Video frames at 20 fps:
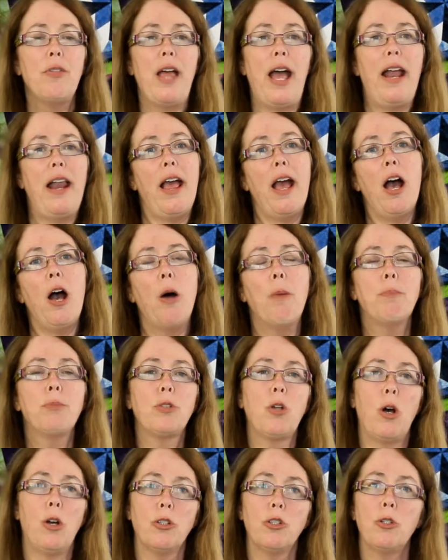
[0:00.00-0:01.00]
That
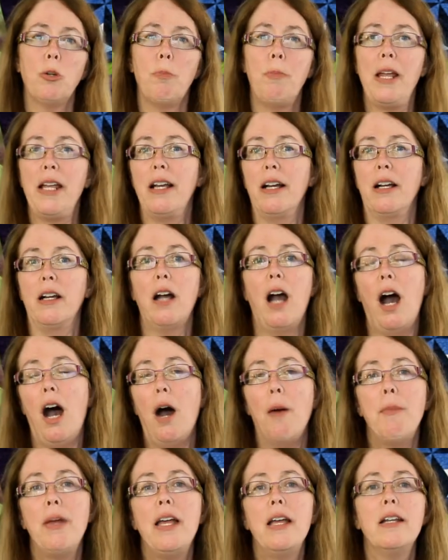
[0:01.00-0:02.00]
helps. Also make a
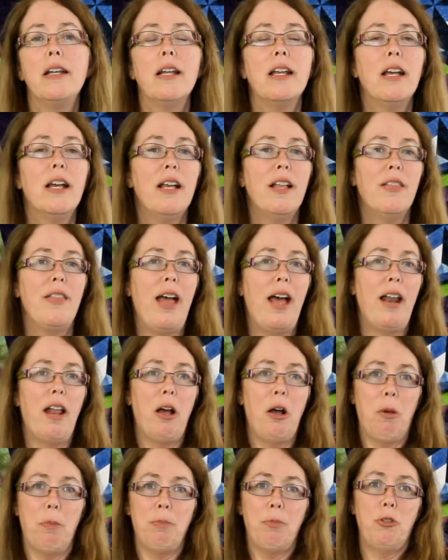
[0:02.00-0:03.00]
comment. That
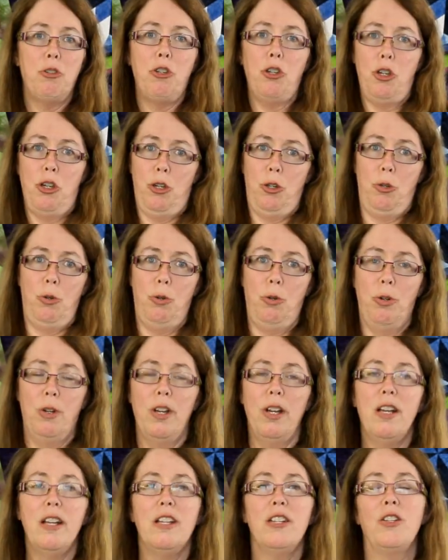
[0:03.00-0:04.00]
helps too.
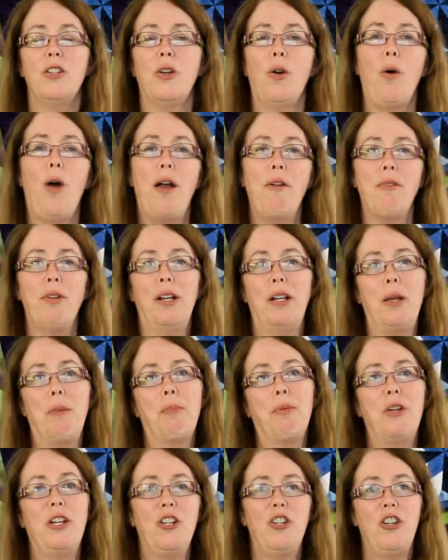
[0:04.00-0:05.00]
So I really
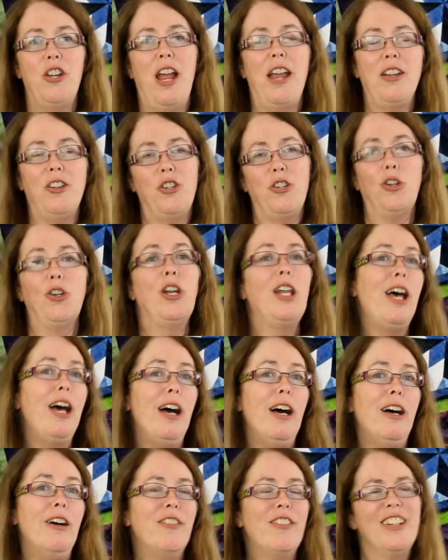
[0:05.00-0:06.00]
appreciate your
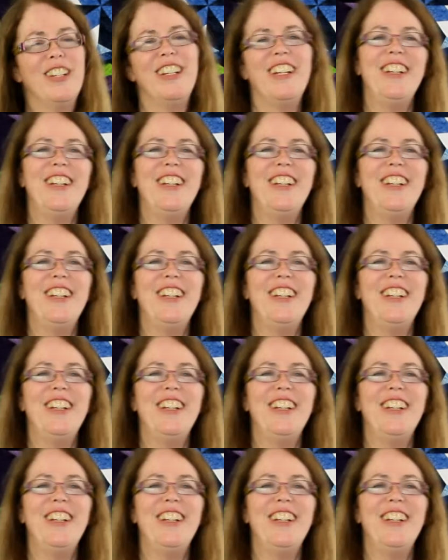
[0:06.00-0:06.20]
love.